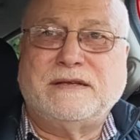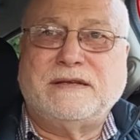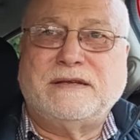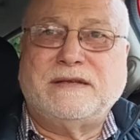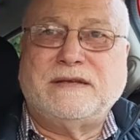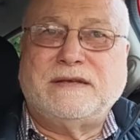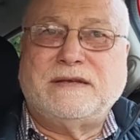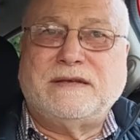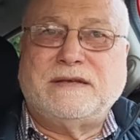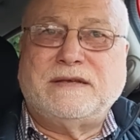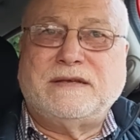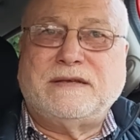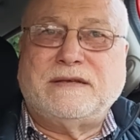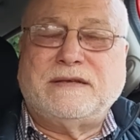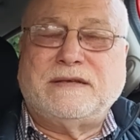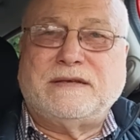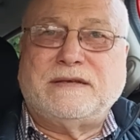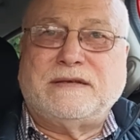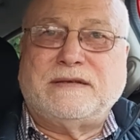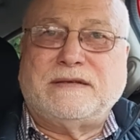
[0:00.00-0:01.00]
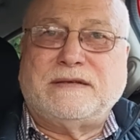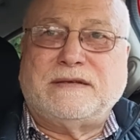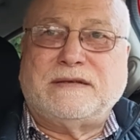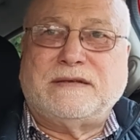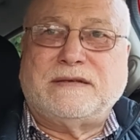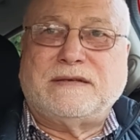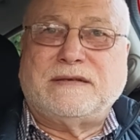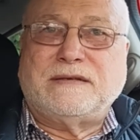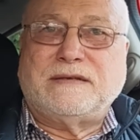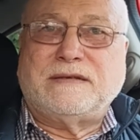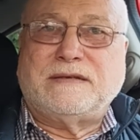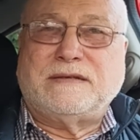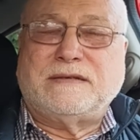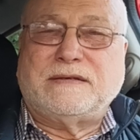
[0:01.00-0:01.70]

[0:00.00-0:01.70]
No one is speaking in this clip.